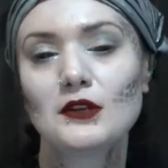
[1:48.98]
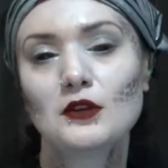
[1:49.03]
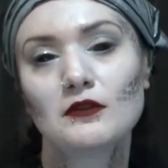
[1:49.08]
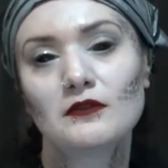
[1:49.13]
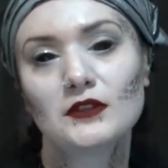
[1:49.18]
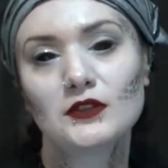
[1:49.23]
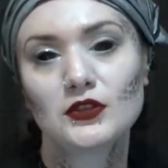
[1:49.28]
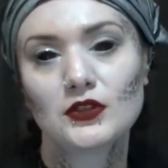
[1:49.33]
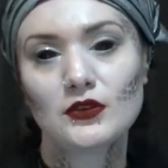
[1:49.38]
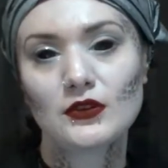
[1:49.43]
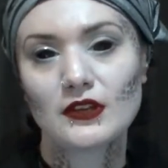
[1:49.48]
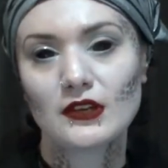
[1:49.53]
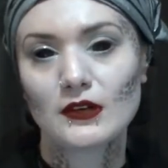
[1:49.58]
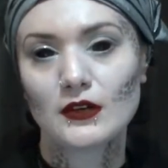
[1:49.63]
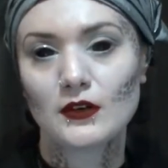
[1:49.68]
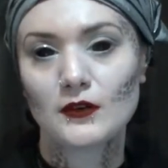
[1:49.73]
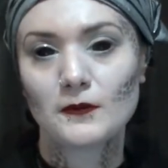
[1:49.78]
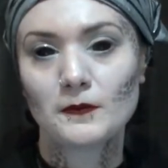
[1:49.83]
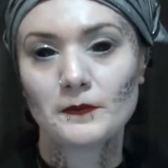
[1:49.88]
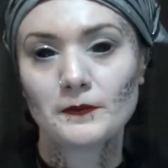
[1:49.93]
it over to their
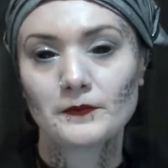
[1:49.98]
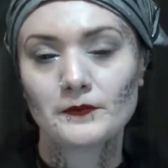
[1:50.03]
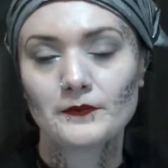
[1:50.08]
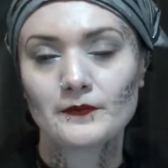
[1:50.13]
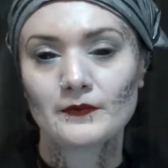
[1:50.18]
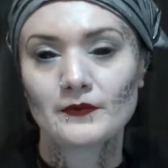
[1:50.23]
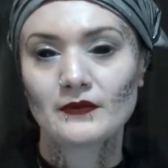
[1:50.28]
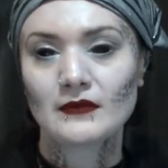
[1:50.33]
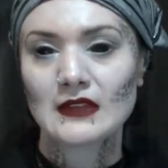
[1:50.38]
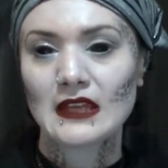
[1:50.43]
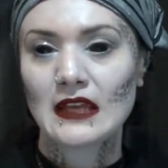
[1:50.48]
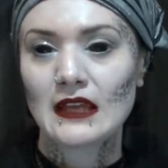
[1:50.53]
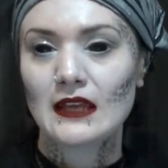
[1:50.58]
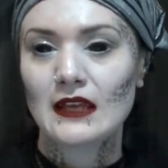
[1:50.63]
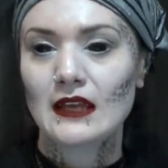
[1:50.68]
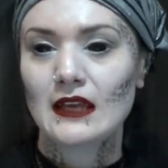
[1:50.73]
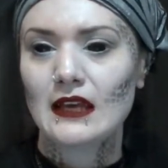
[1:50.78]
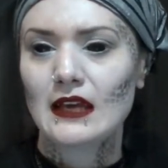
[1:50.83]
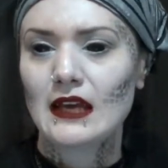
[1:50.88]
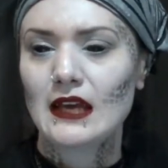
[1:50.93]
home,
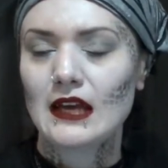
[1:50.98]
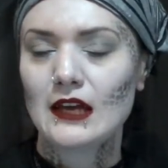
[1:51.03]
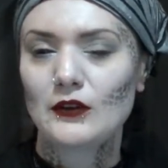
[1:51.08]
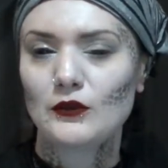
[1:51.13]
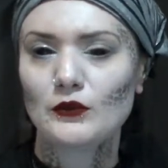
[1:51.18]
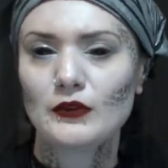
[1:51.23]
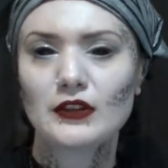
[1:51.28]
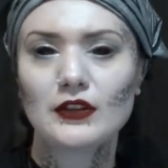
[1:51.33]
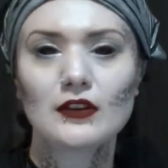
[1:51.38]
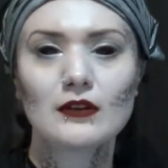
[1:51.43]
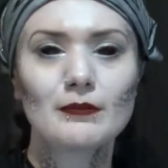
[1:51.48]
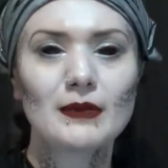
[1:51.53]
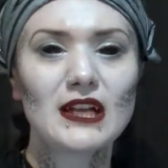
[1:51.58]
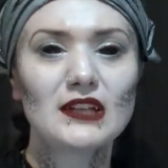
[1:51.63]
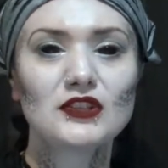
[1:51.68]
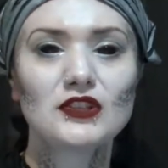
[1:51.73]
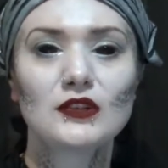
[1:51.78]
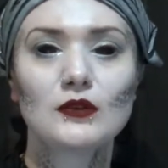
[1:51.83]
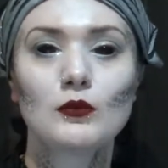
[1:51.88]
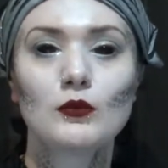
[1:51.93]
and with her
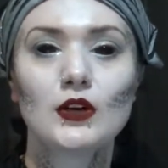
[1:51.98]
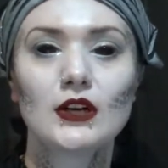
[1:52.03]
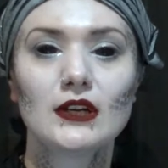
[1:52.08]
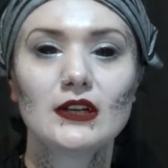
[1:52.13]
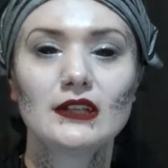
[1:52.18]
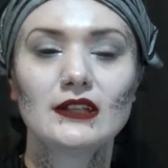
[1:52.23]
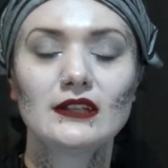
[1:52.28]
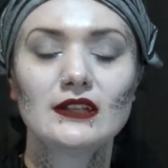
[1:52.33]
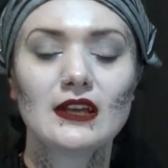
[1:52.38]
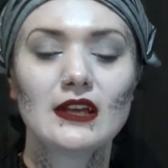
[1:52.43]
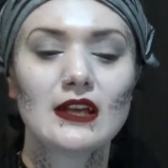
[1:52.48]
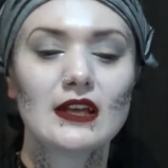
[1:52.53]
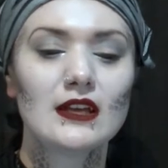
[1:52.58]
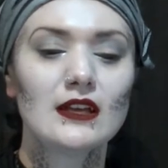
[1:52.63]
magic wand,